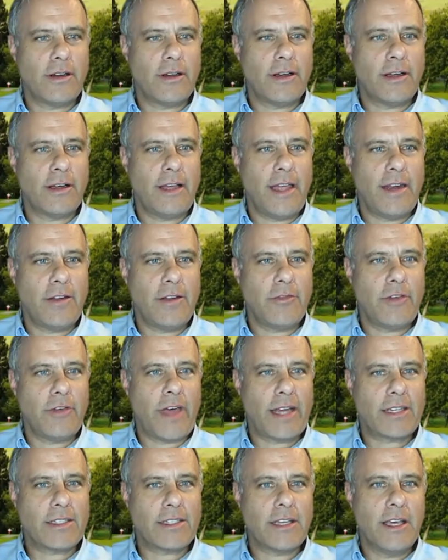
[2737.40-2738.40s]
an
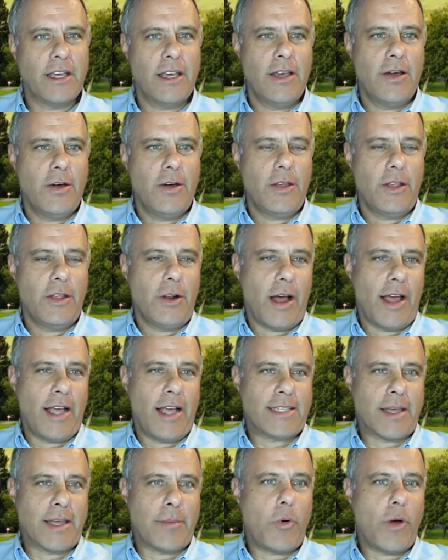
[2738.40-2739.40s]
effect. You know,
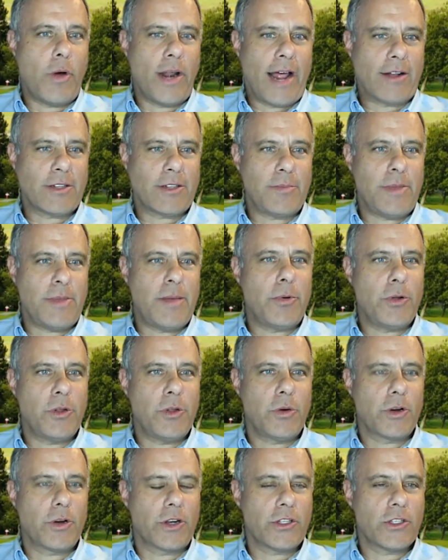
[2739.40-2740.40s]
as I point out to people who
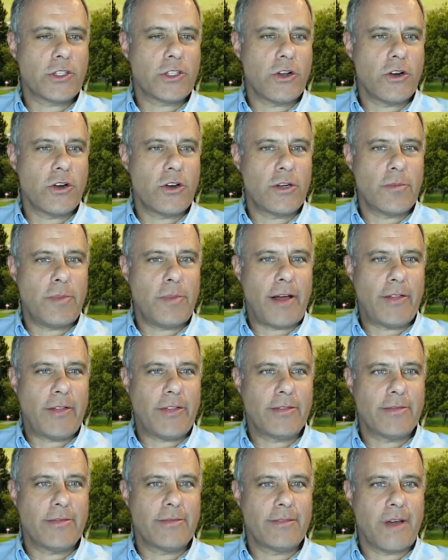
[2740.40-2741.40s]
are concerned
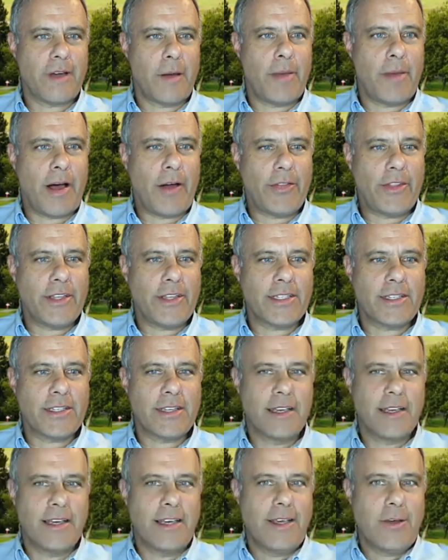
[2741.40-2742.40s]
about this,
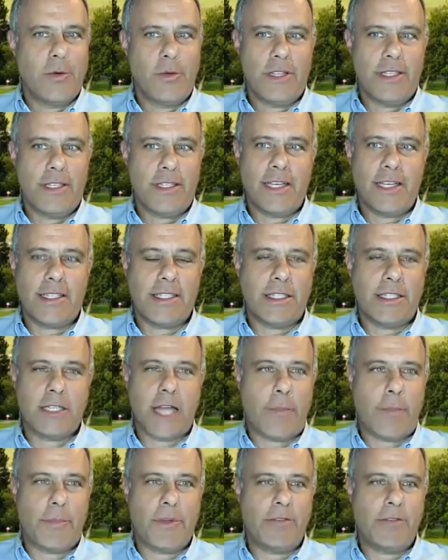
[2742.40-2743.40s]
this doesn't
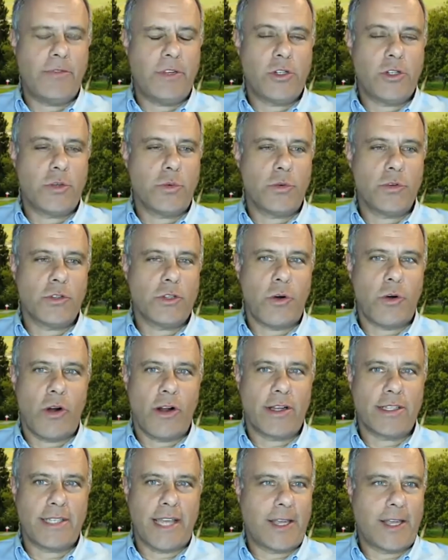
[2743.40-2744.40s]
stop individuals who are
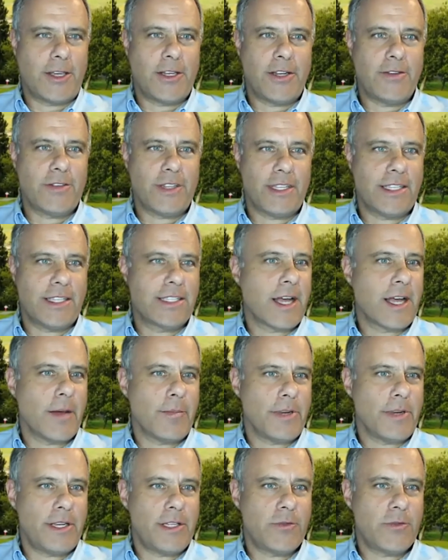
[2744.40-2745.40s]
executives at these
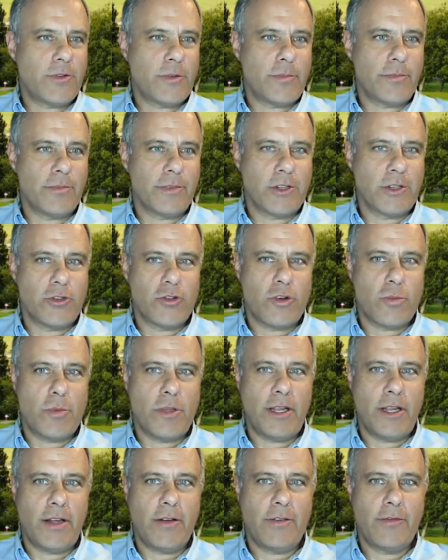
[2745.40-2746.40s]
companies from
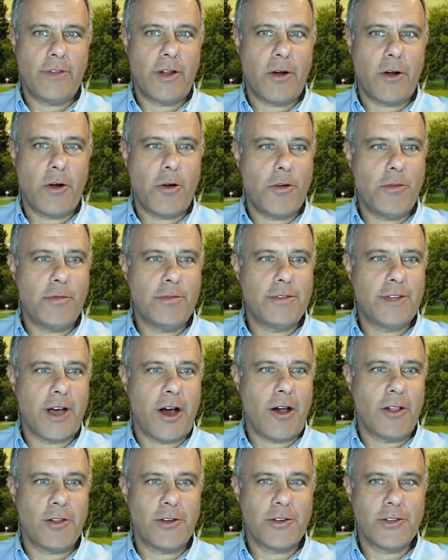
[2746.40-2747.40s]
contributing their own
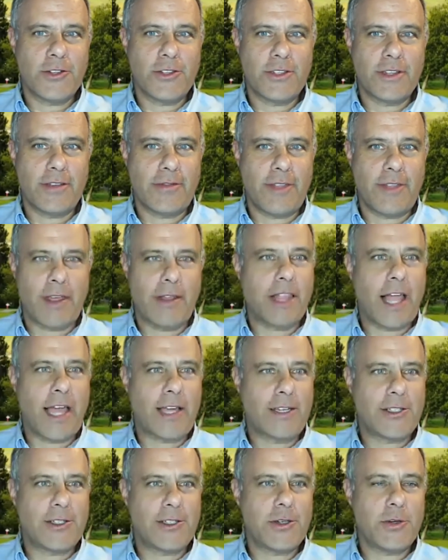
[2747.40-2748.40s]
dollars if they'd
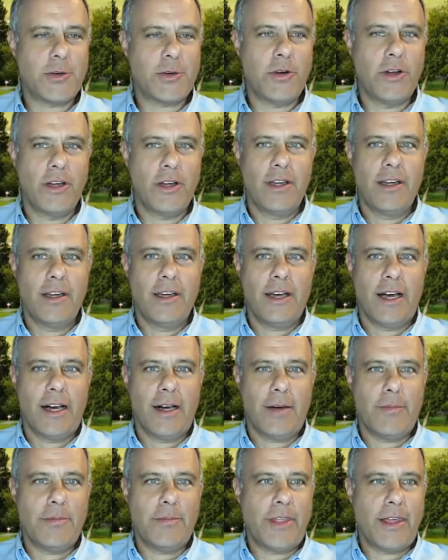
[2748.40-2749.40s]
like to.
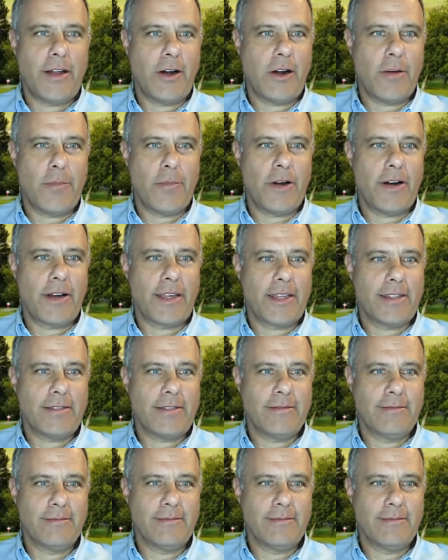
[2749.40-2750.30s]
They are American,